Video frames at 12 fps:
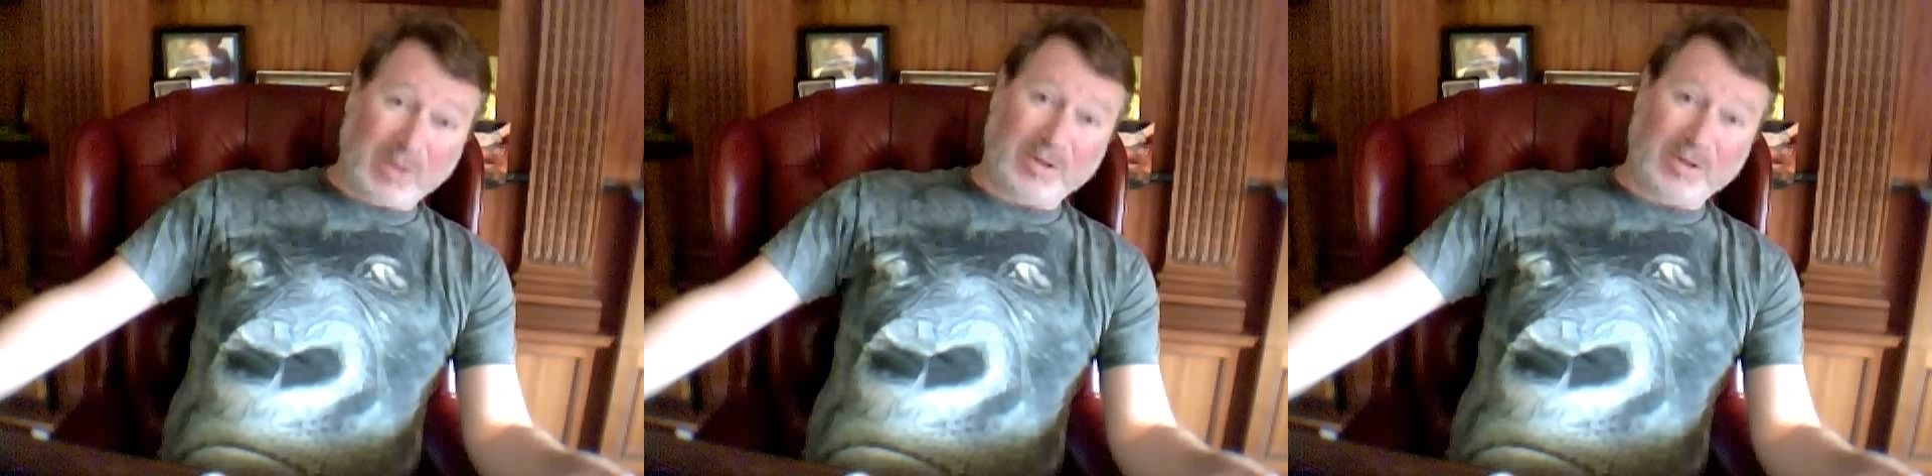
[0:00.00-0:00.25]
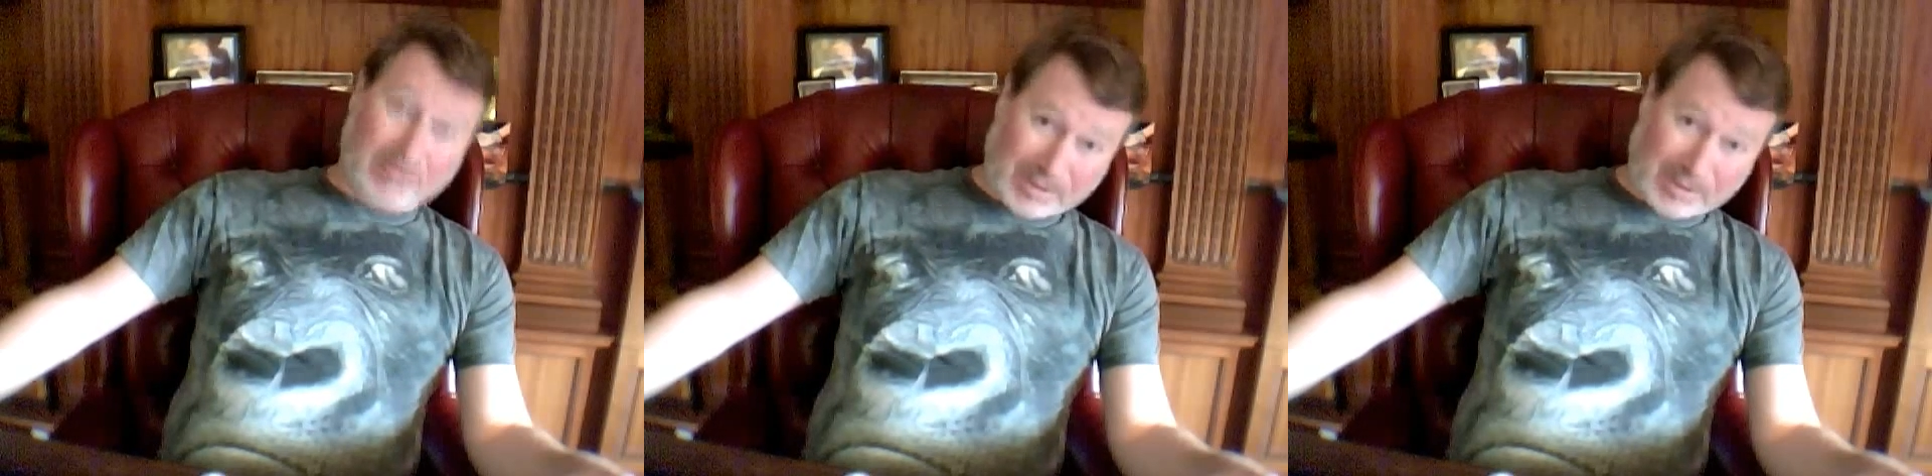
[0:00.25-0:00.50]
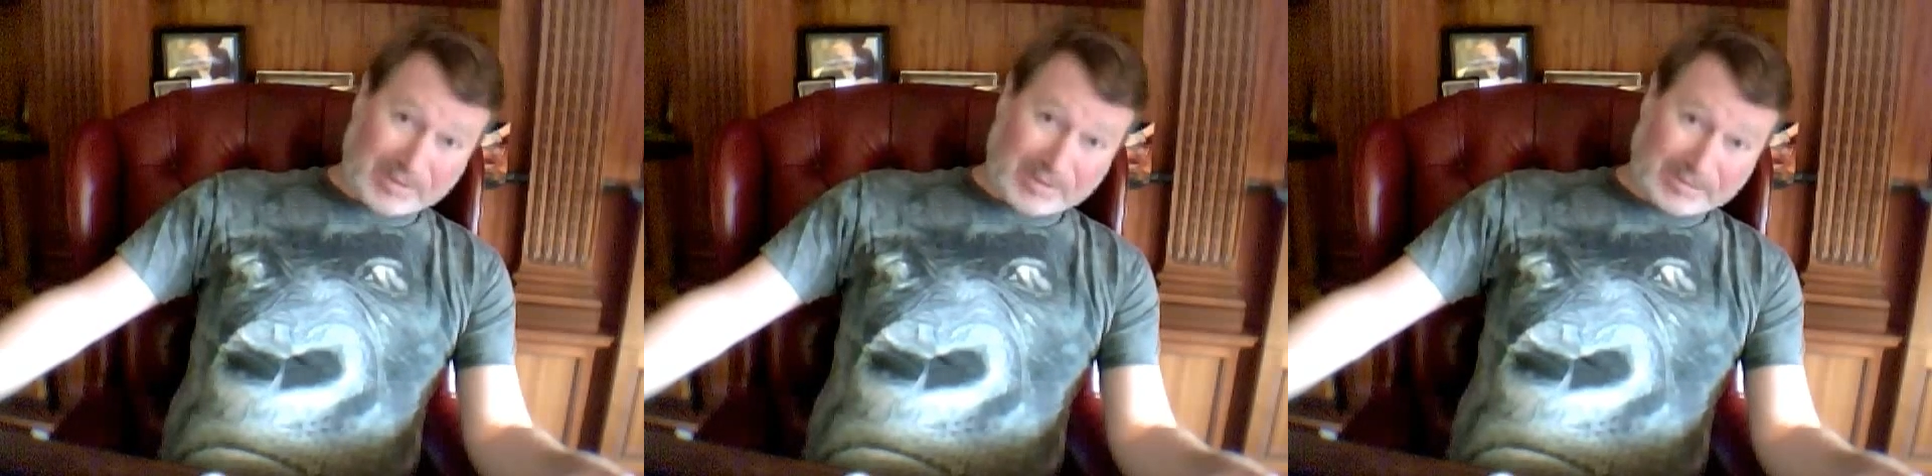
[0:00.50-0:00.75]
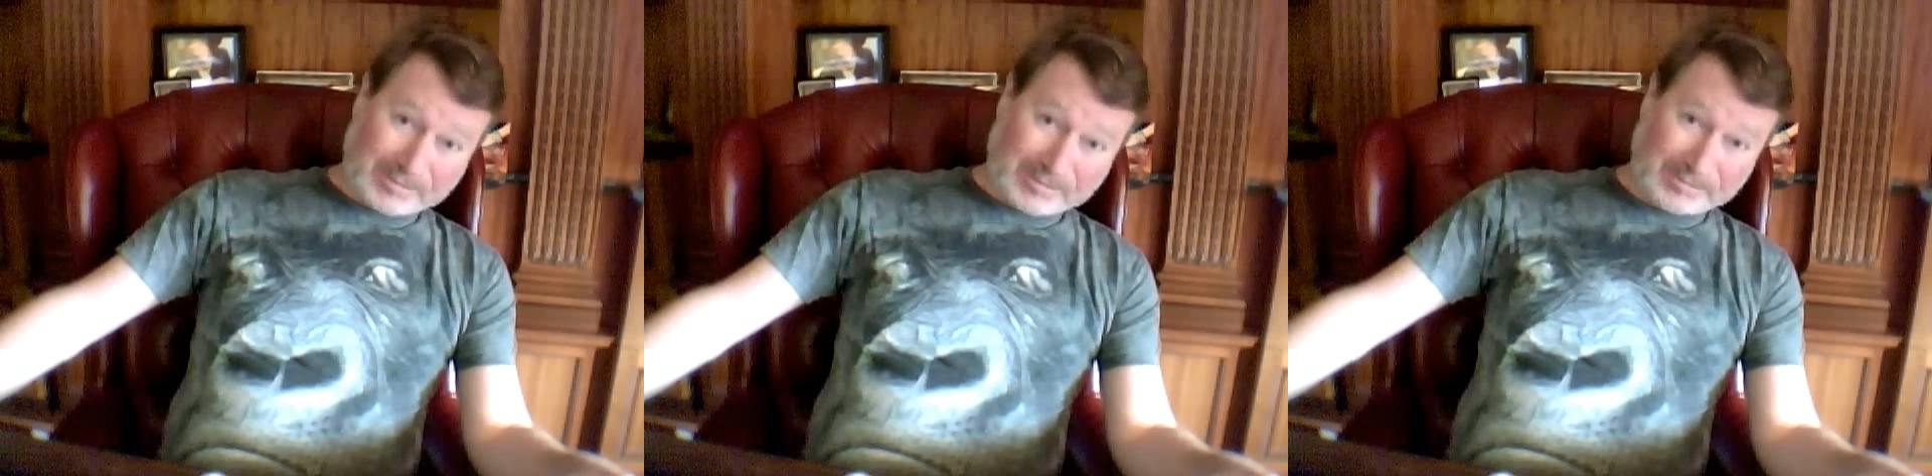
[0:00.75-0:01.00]
other shirts.
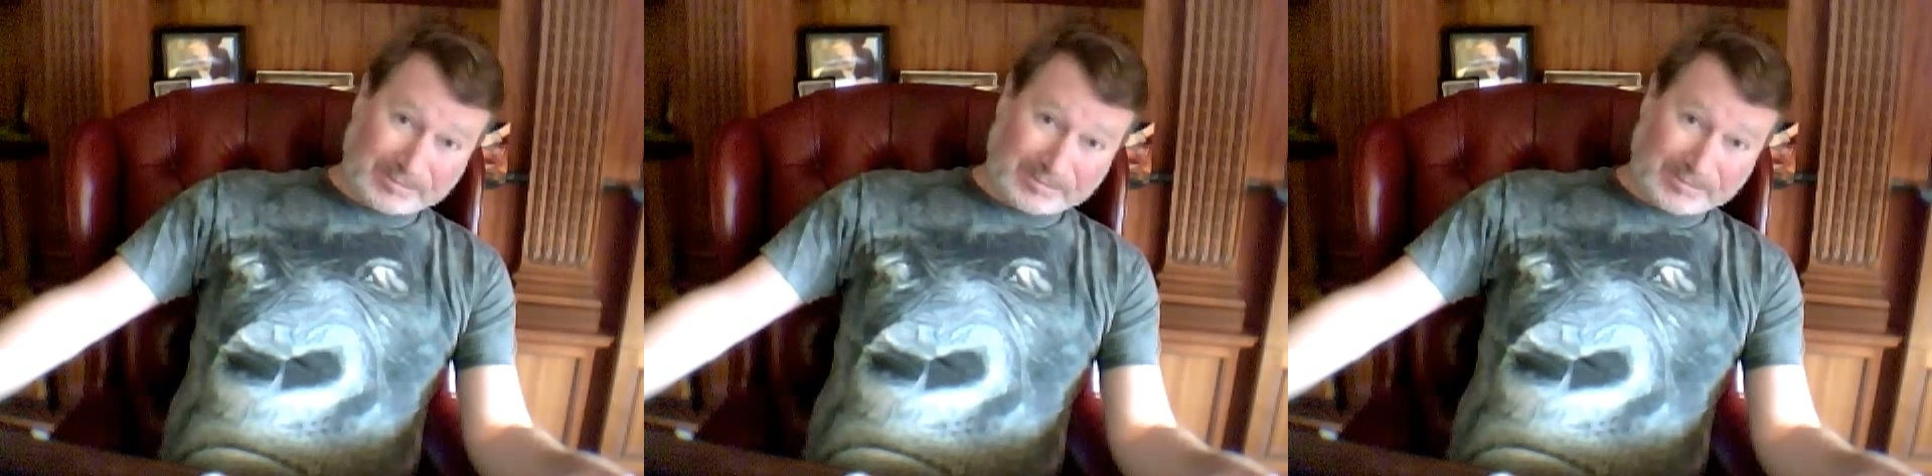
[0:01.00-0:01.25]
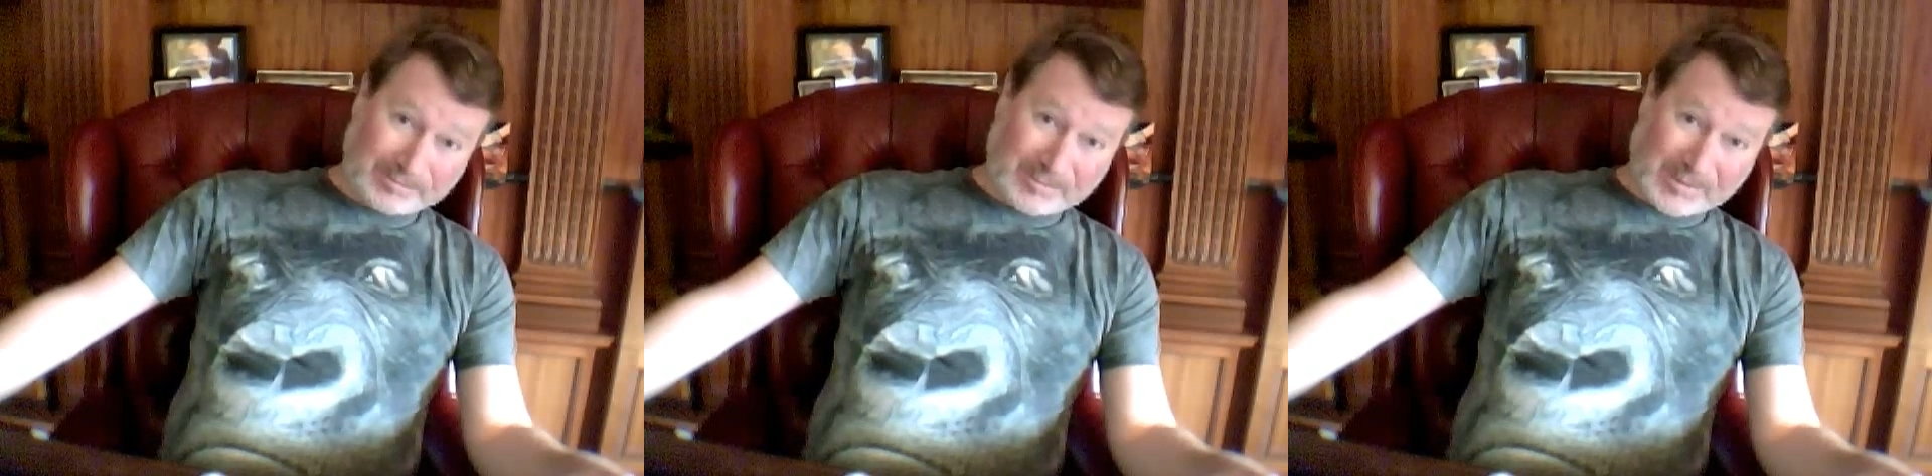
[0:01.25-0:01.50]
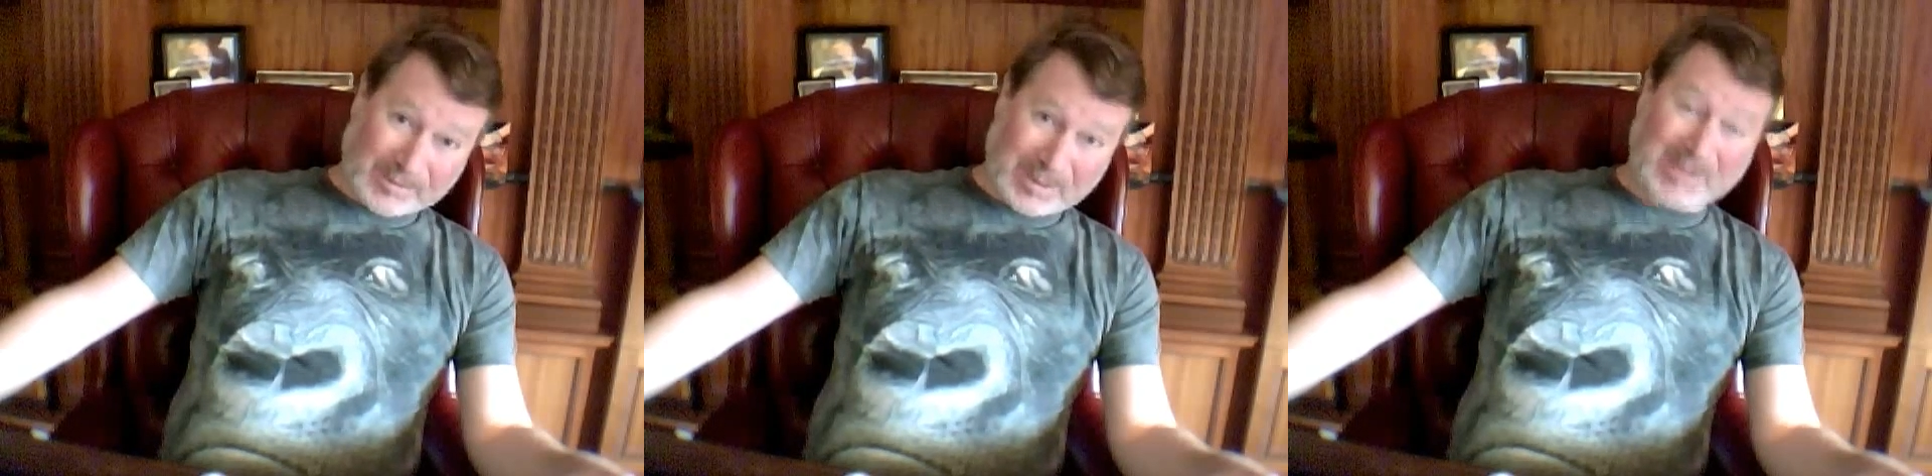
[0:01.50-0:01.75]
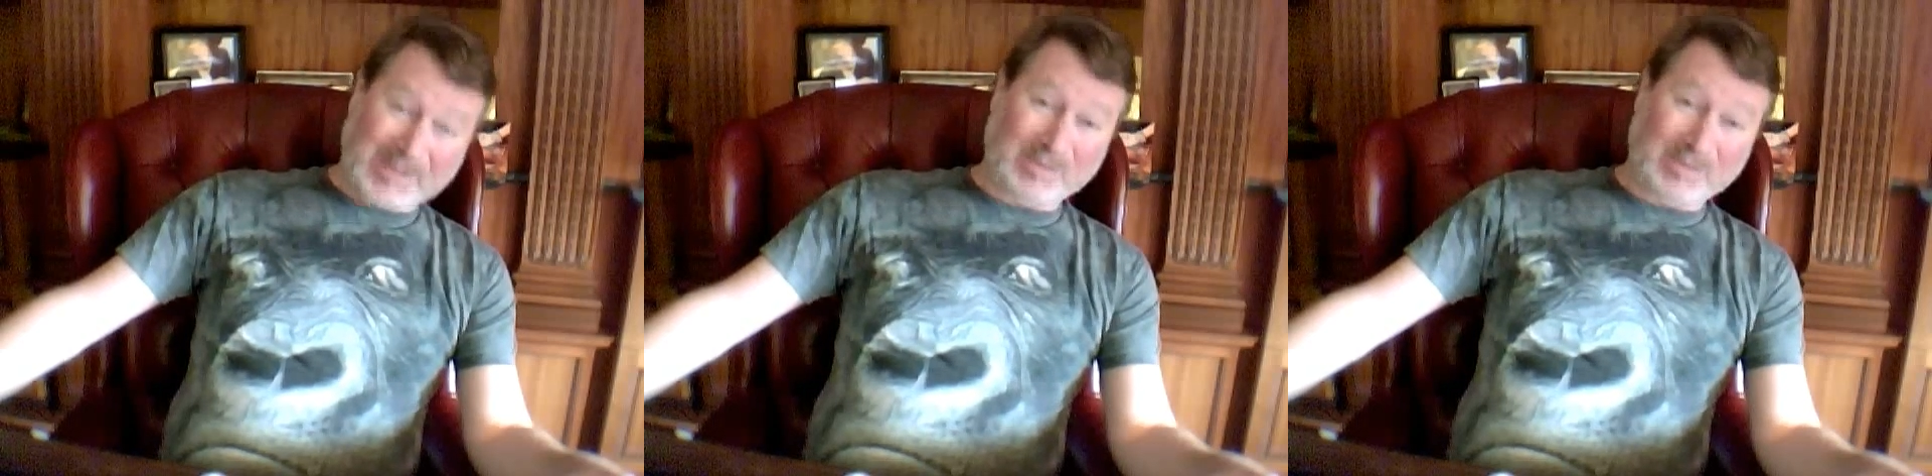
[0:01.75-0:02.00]
So
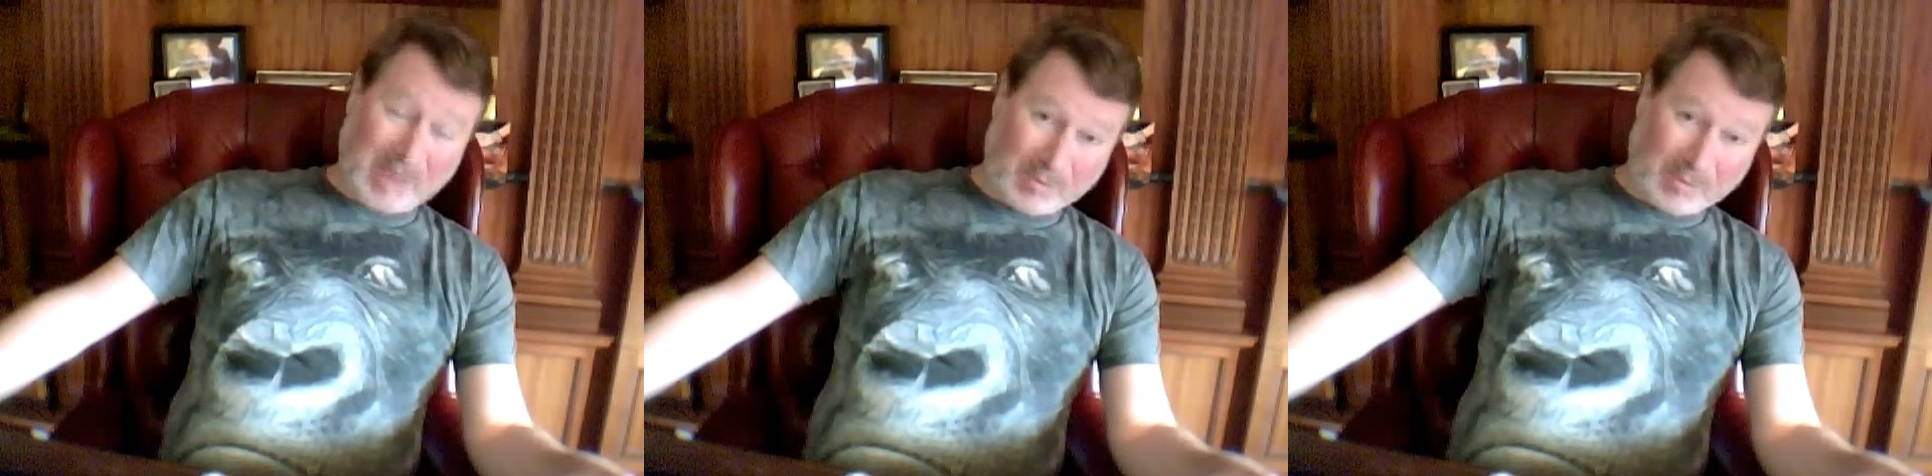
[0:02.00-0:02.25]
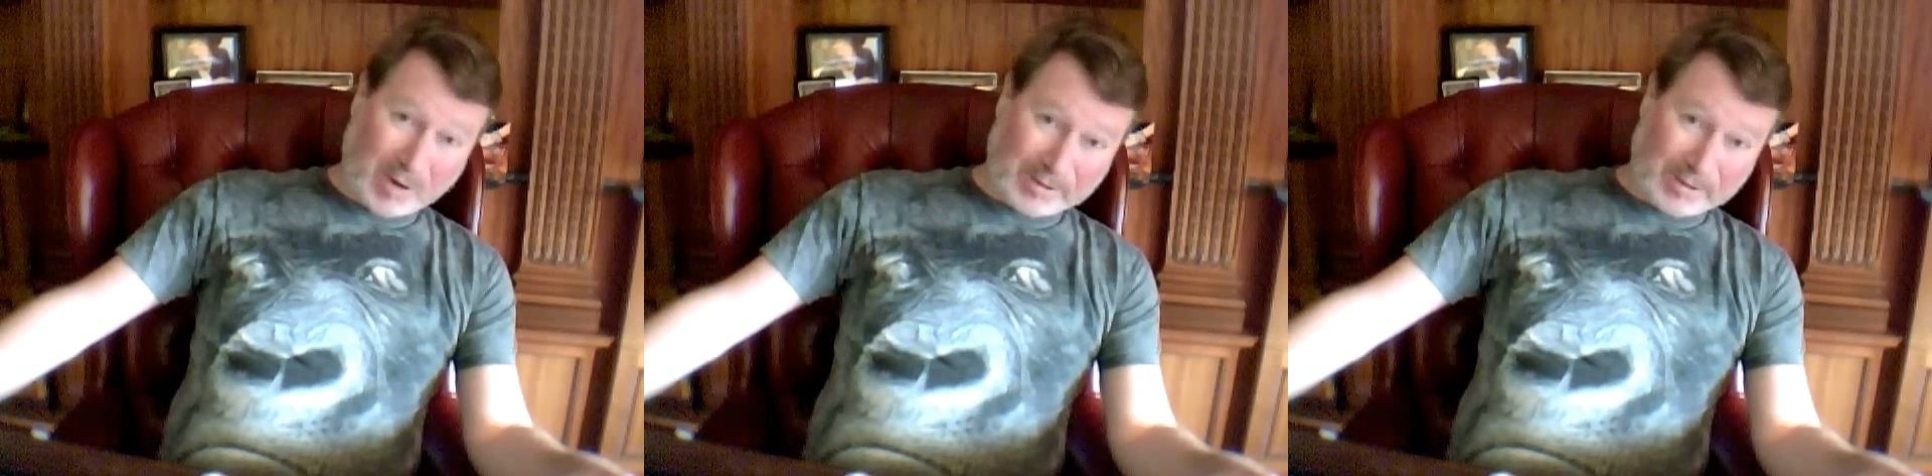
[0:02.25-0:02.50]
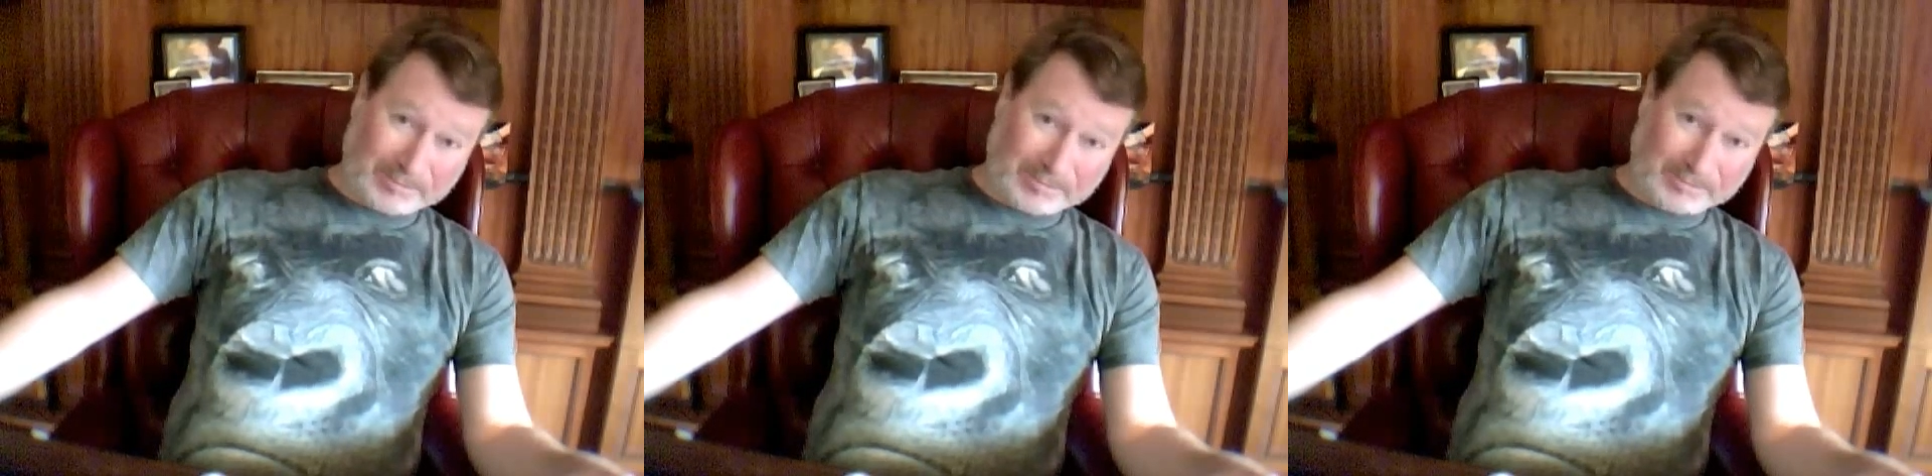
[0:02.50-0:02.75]
this is what I'm wearing.